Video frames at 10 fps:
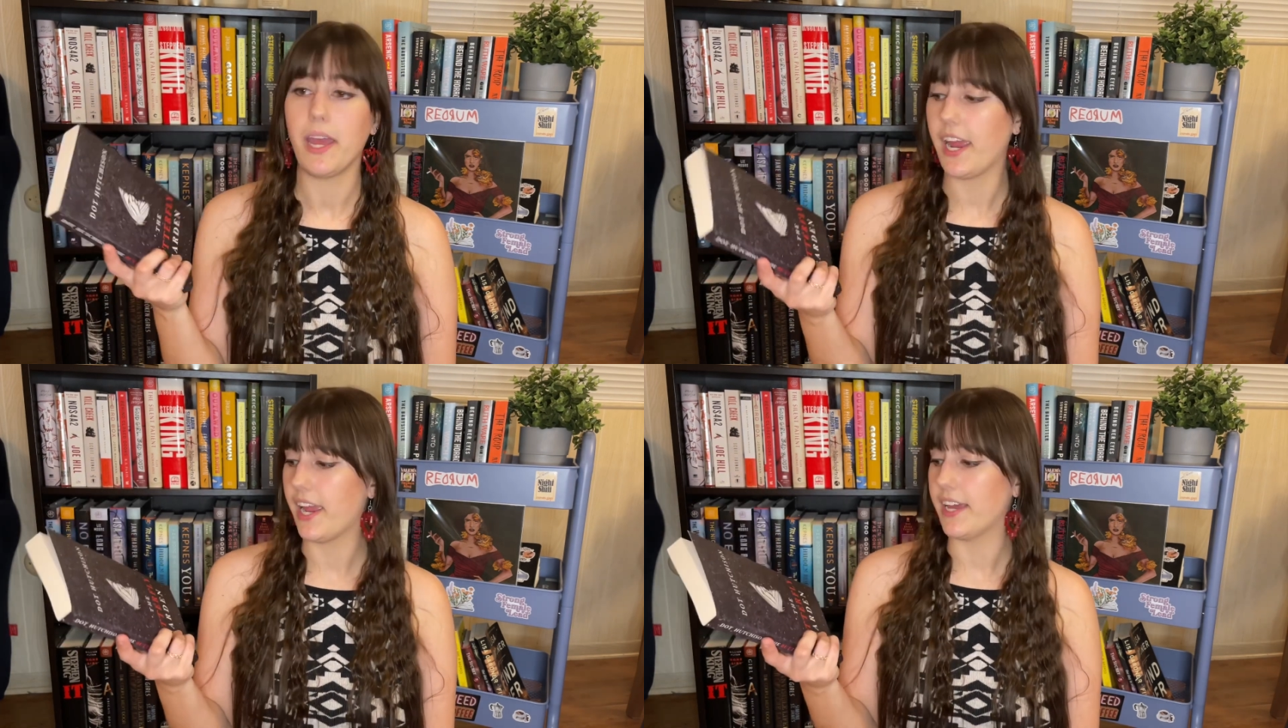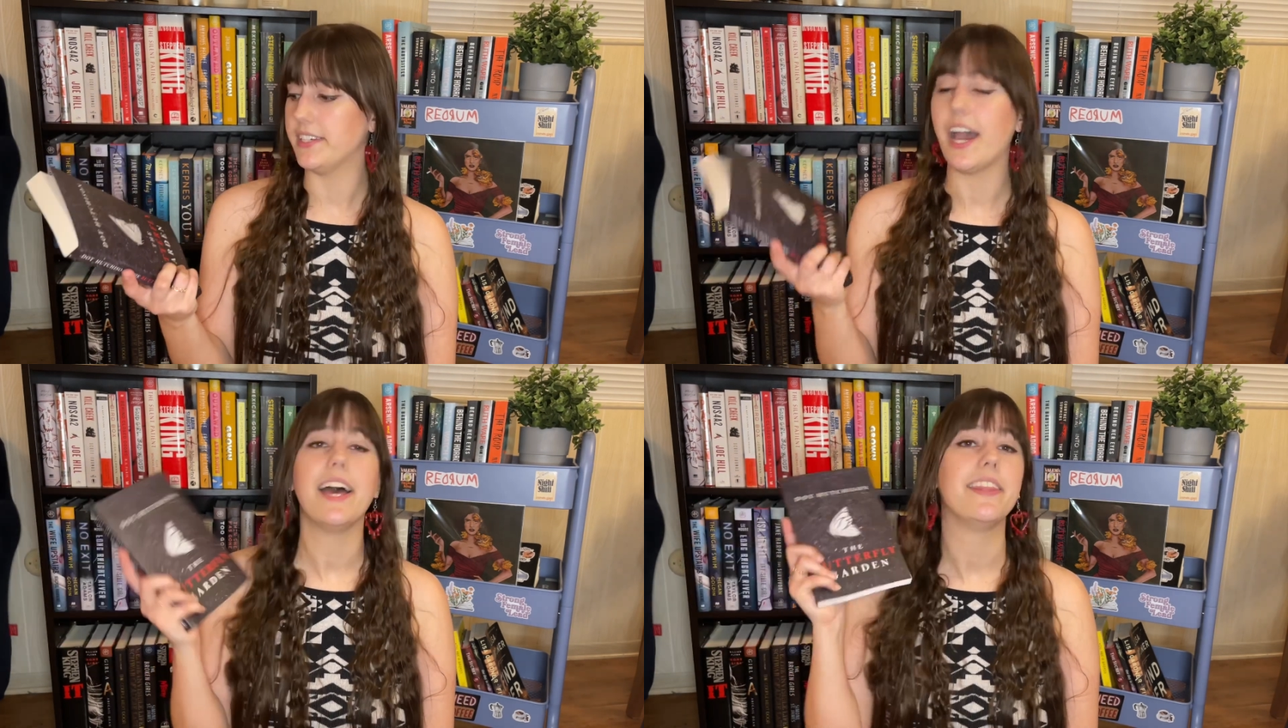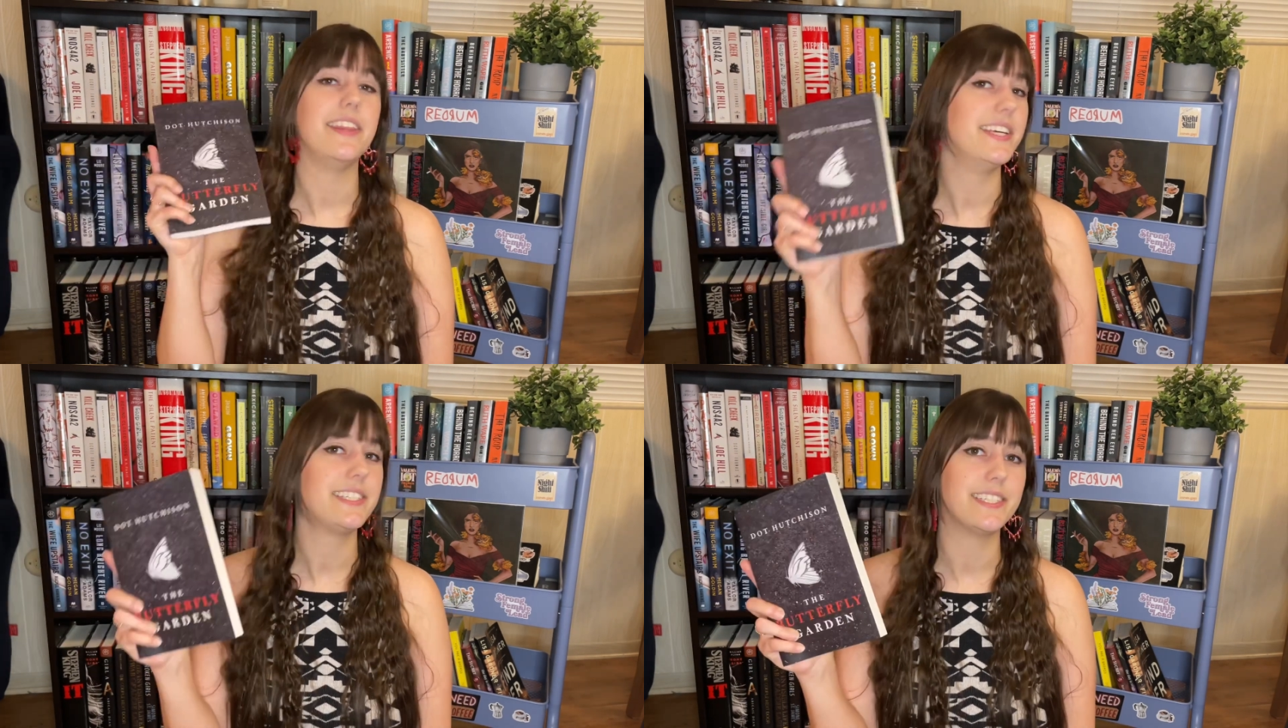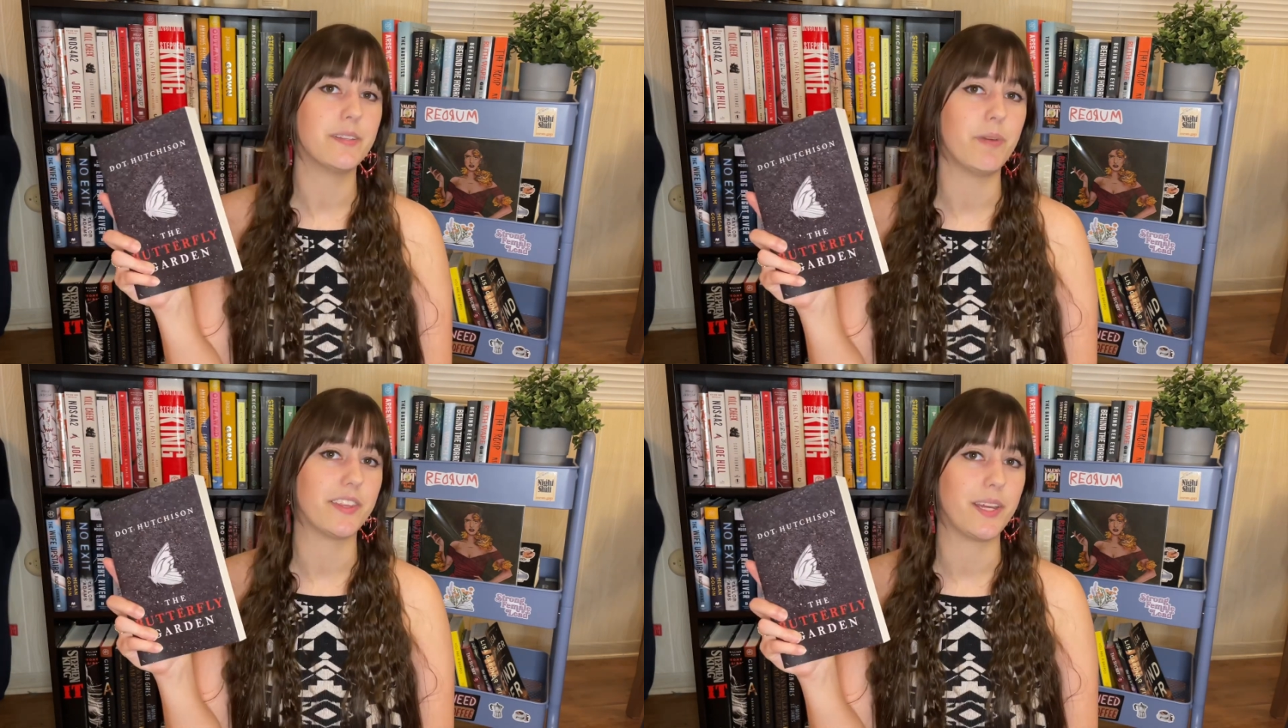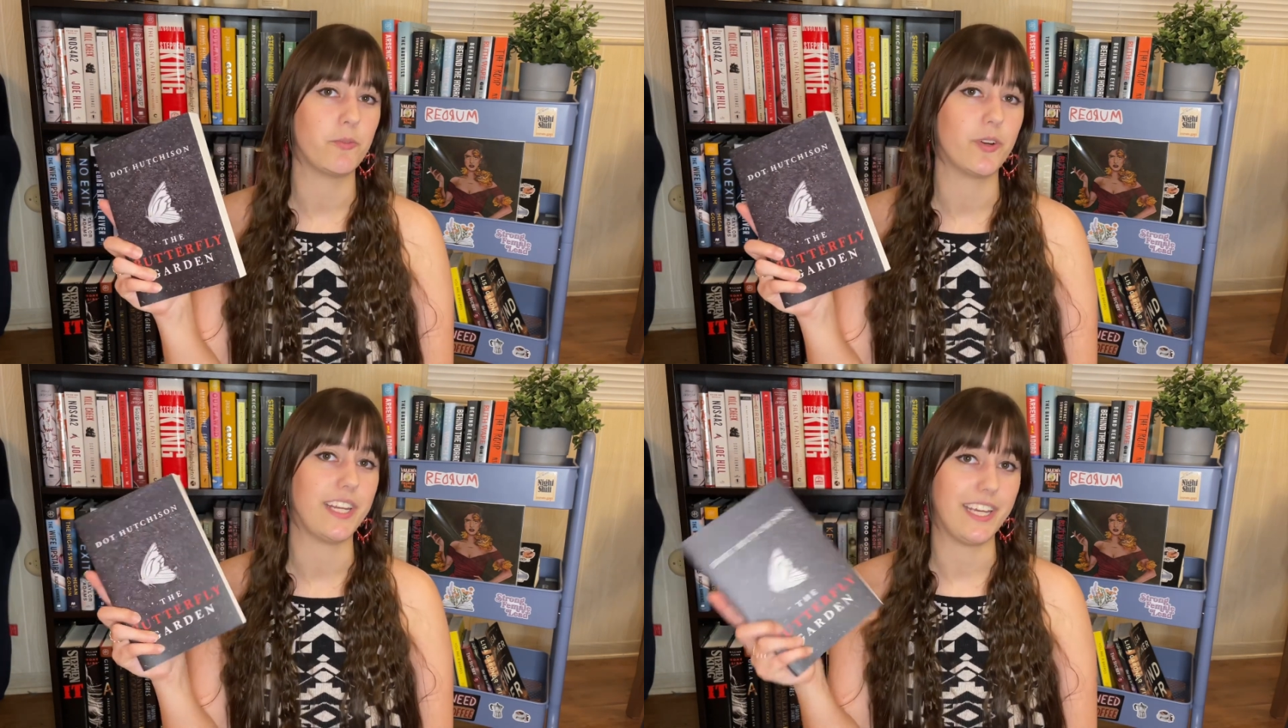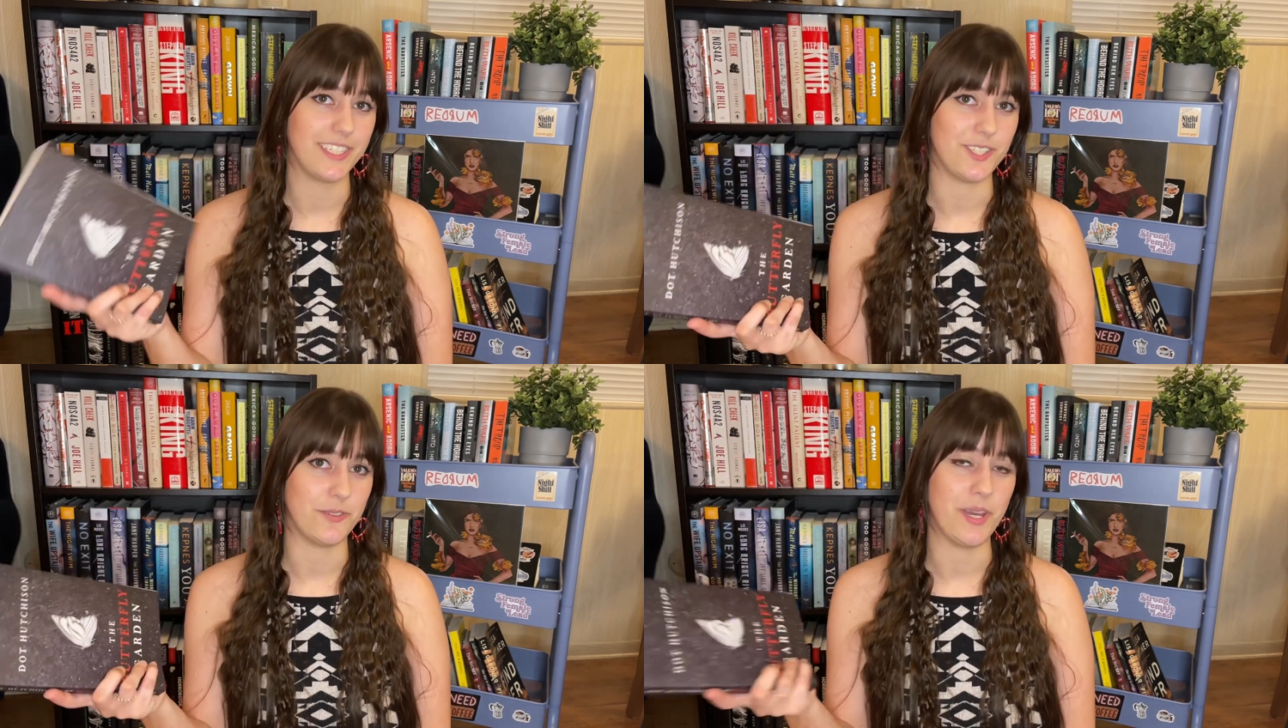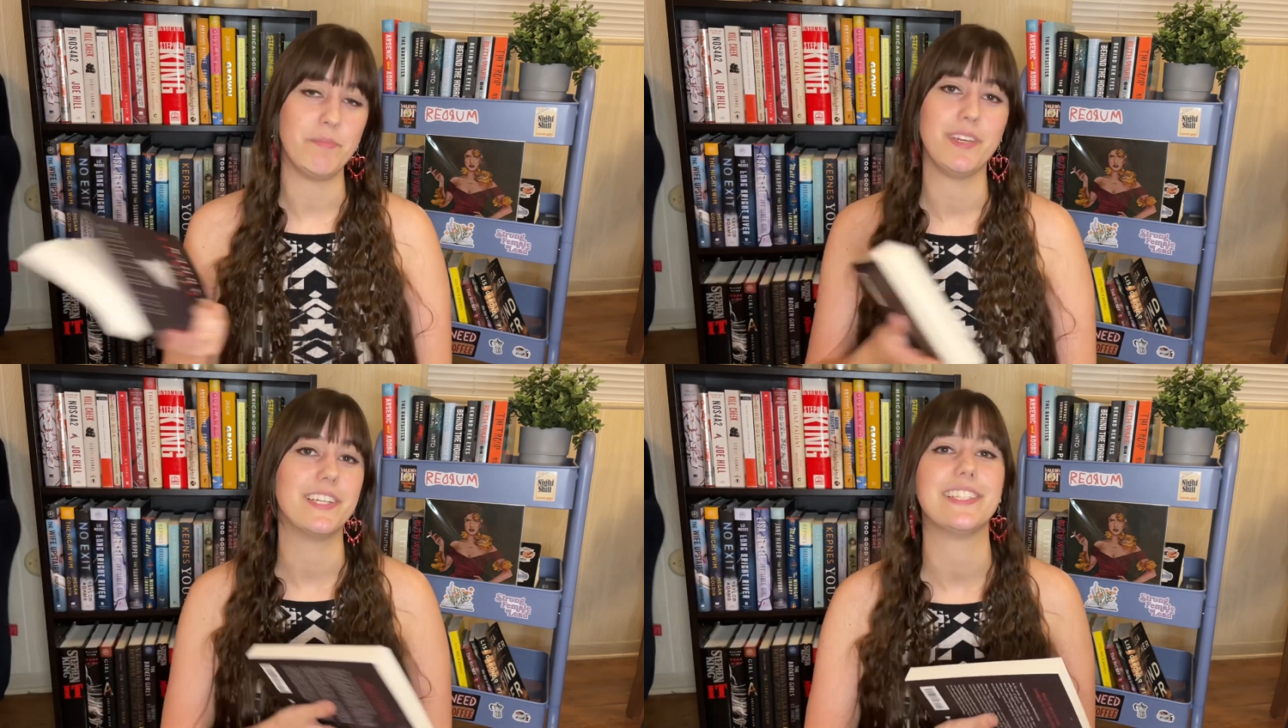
and this is the month I'm going to get to it because